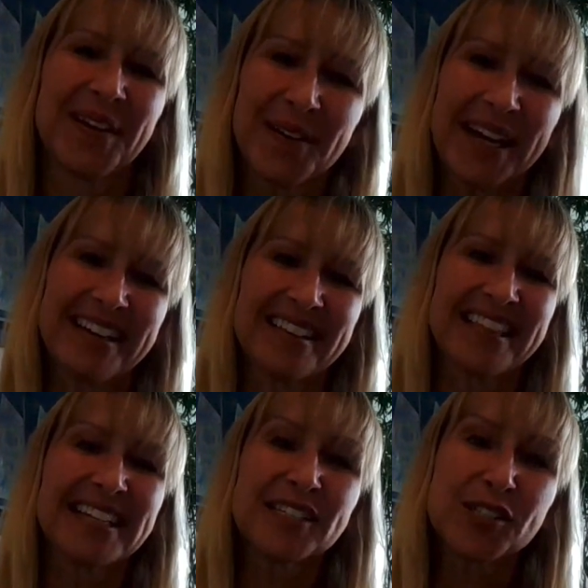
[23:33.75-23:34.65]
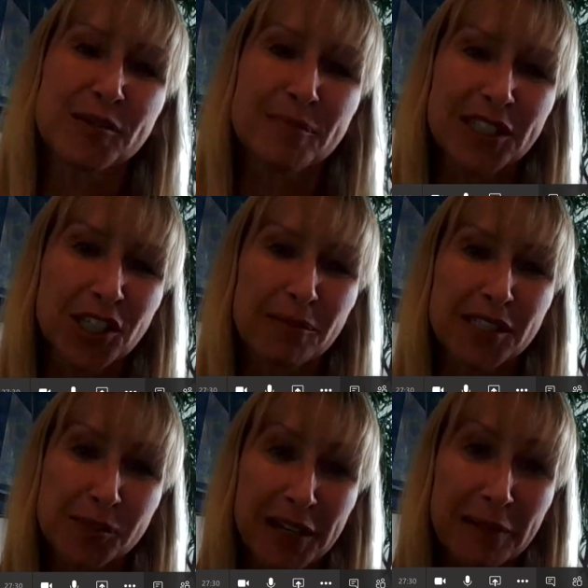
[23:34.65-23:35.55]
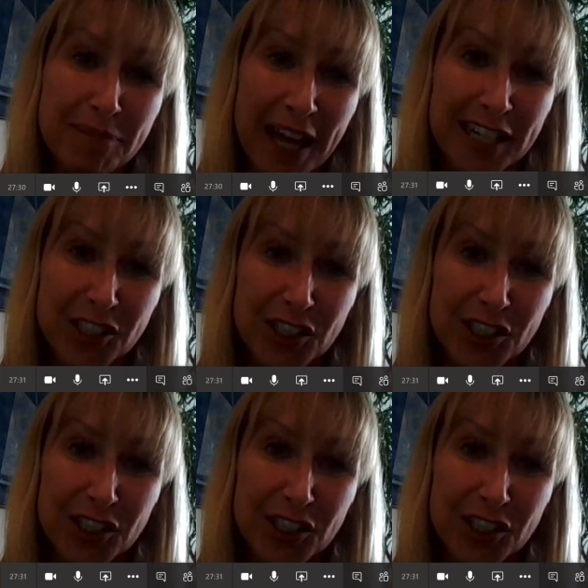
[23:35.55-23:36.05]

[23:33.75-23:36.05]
Okay, thank you so much, Tom. It's been a pleasure.